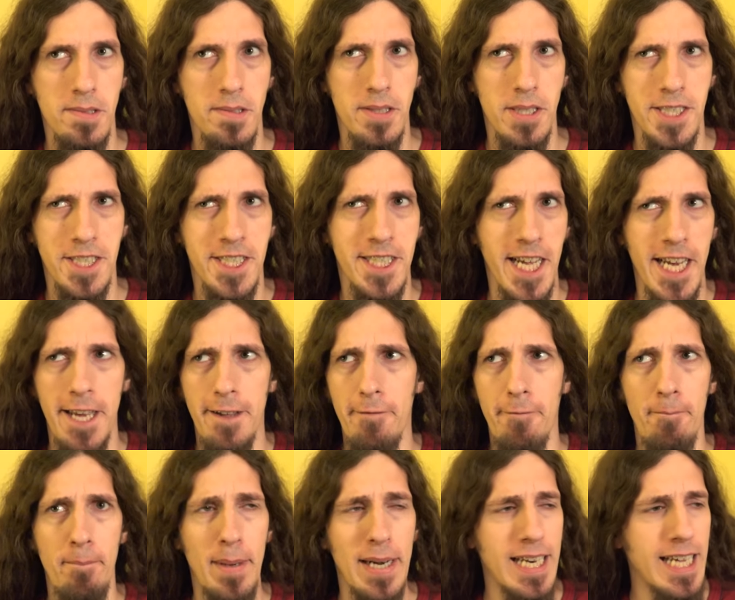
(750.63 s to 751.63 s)
To
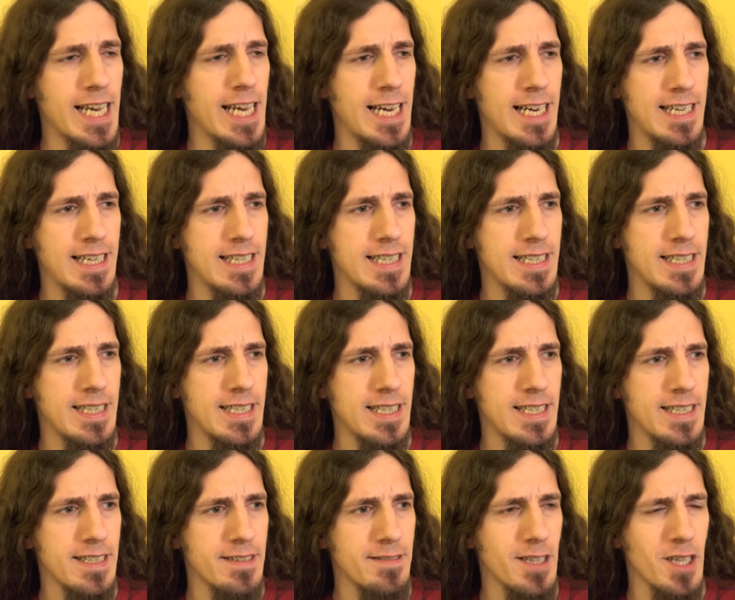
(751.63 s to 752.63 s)
save money?
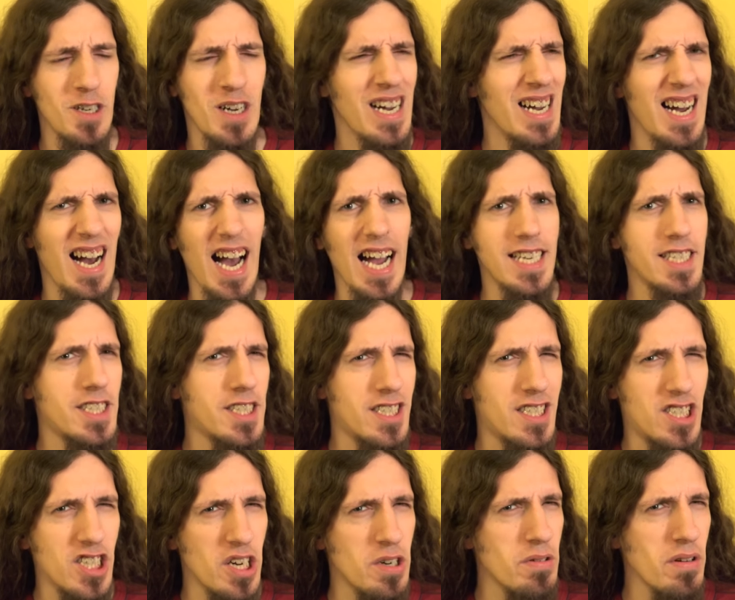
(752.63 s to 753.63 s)
Though, I
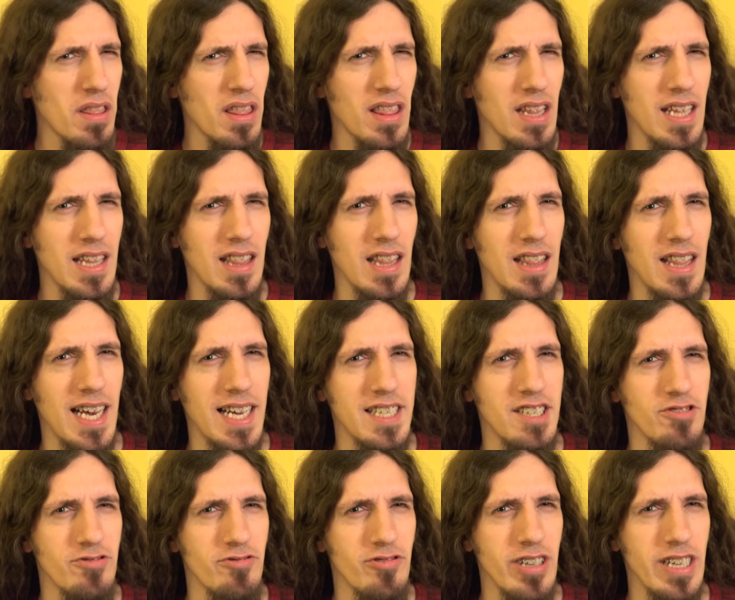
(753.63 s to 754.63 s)
don't think that
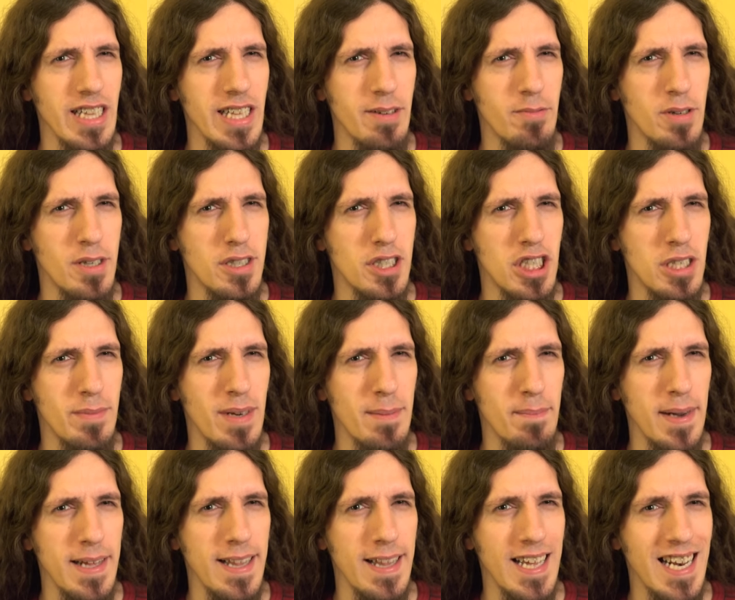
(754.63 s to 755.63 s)
that's really what she
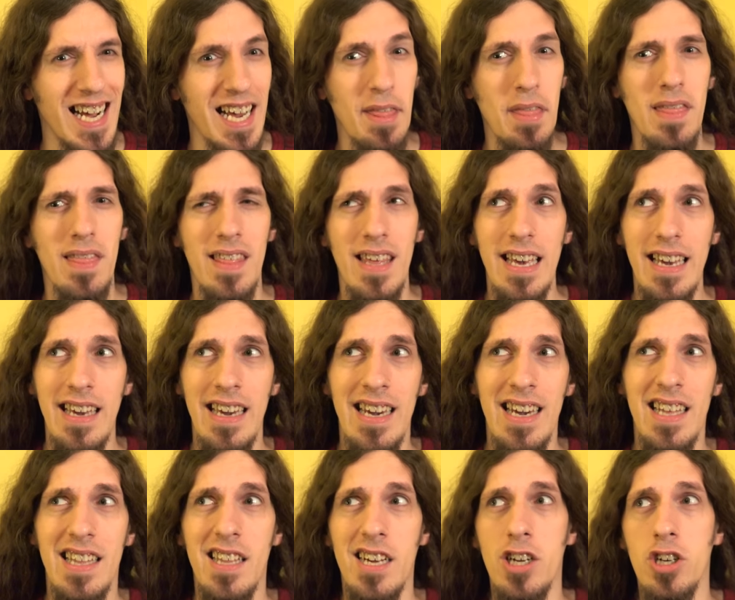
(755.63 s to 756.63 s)
meant by the line. I think
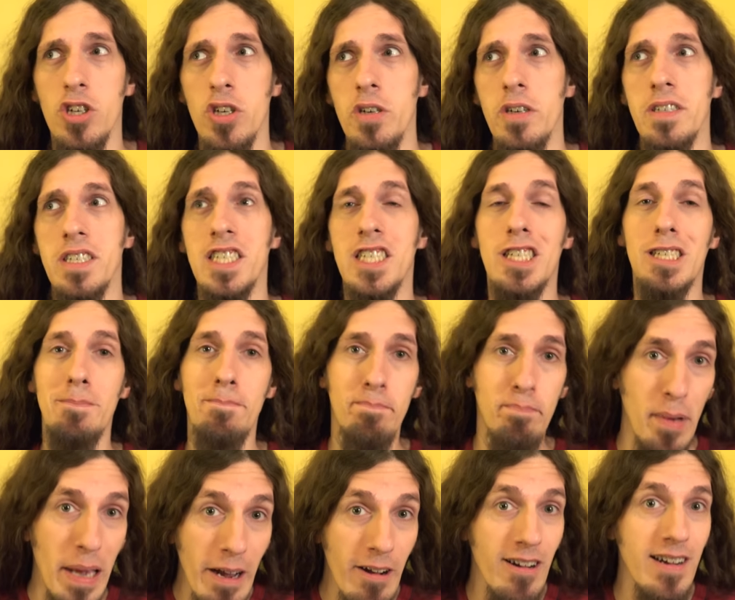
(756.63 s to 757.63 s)
that Krueger's
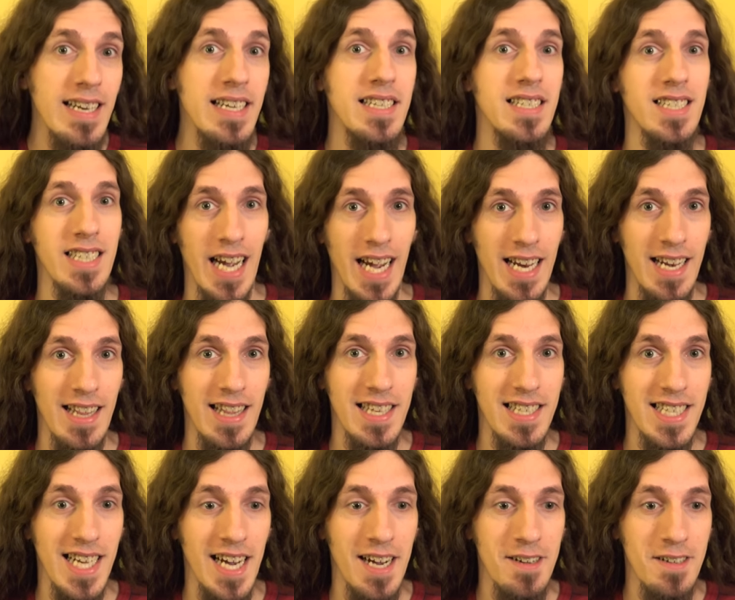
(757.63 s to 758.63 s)
spirit is tied to
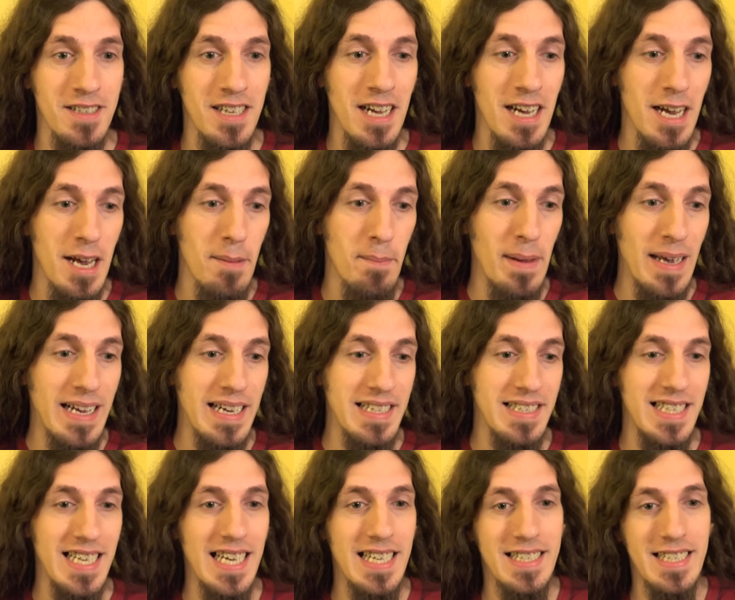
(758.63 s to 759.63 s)
this house
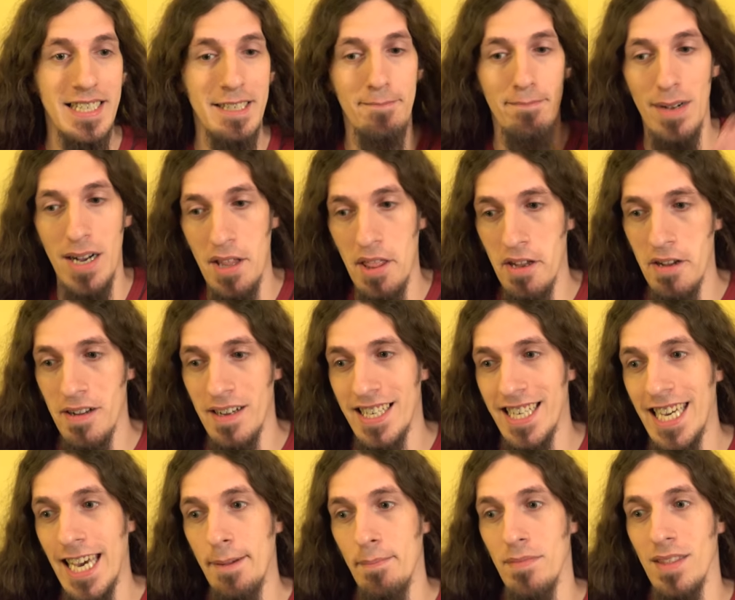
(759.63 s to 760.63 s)
because Nancy's mother
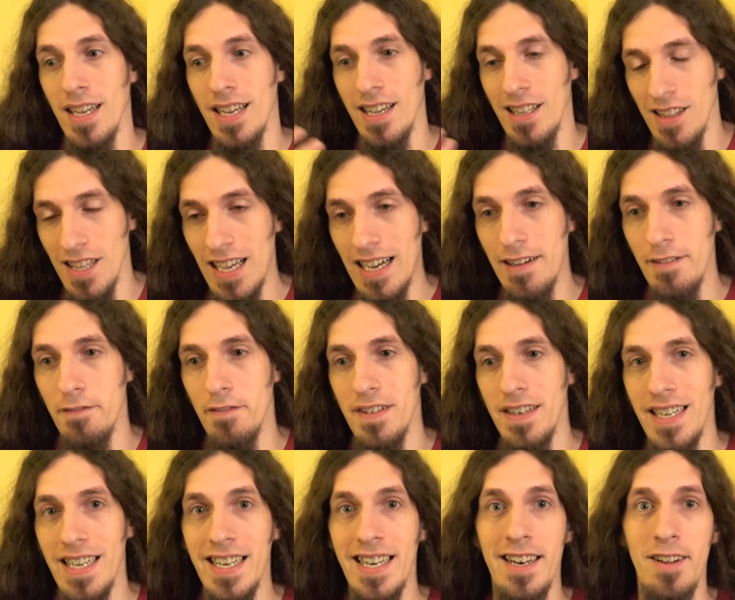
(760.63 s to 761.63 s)
kept the glove
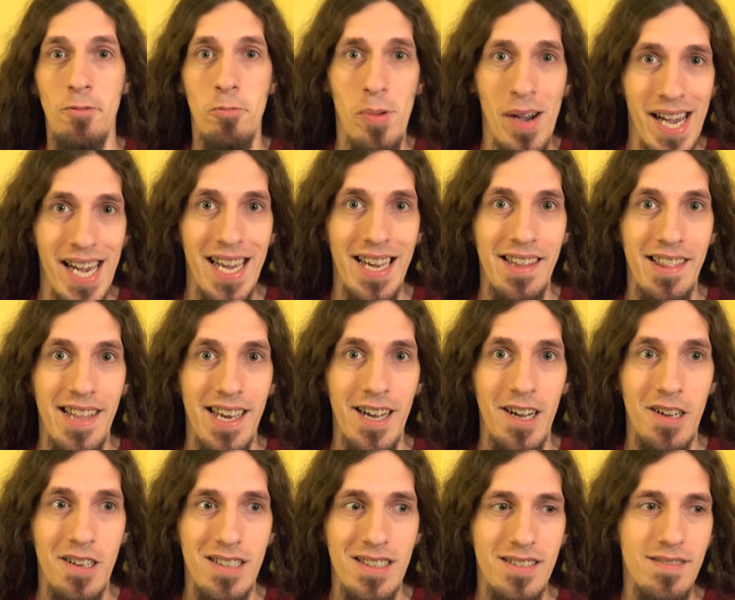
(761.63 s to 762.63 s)
and hid it away in
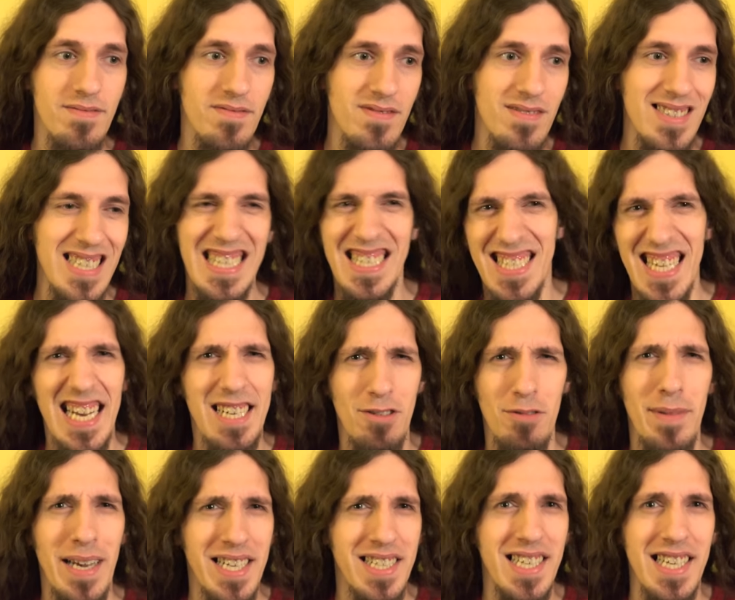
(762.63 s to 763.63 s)
there. At least that's
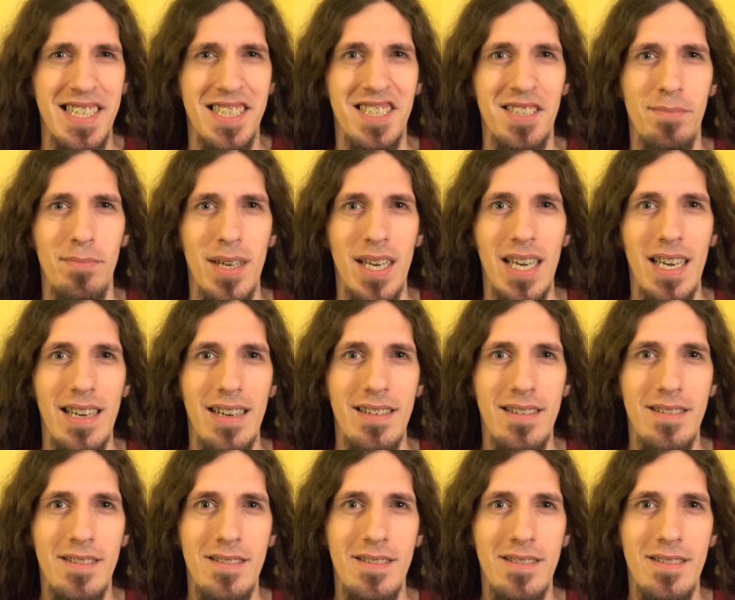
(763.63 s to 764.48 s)
what makes sense to me.